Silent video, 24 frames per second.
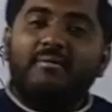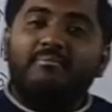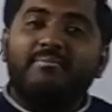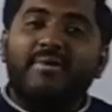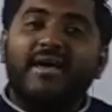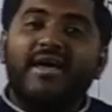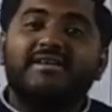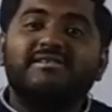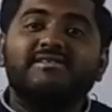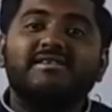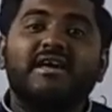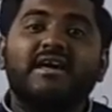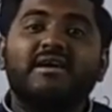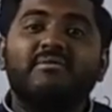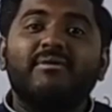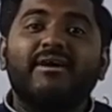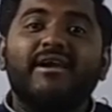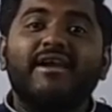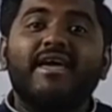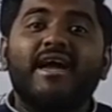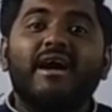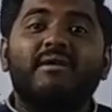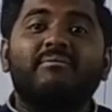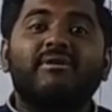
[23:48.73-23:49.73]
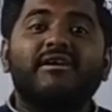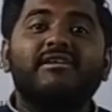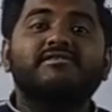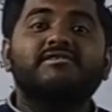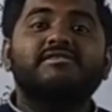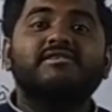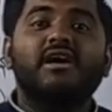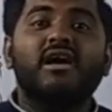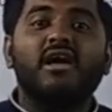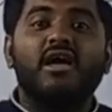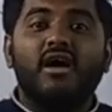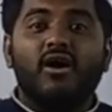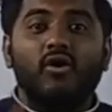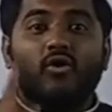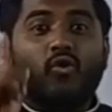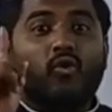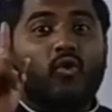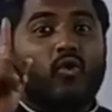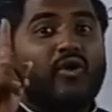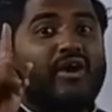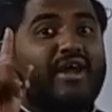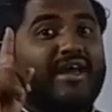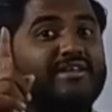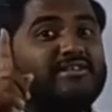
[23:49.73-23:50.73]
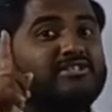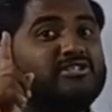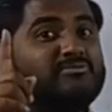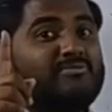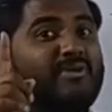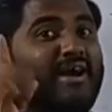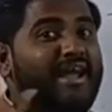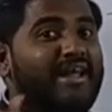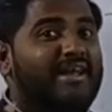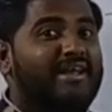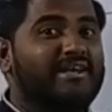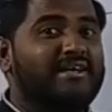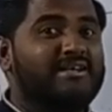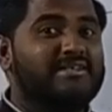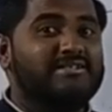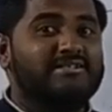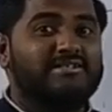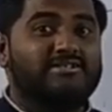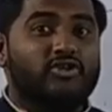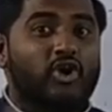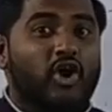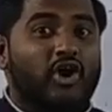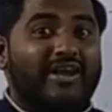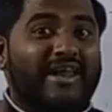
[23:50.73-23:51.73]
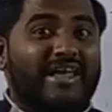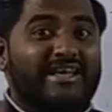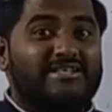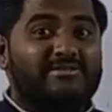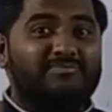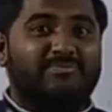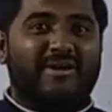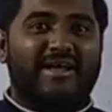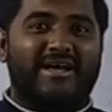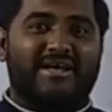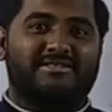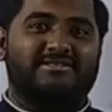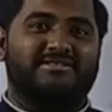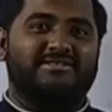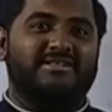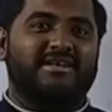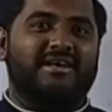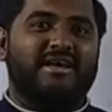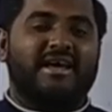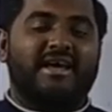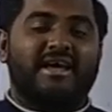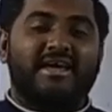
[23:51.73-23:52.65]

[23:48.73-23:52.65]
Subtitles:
Basic media means OH minus, not H plus.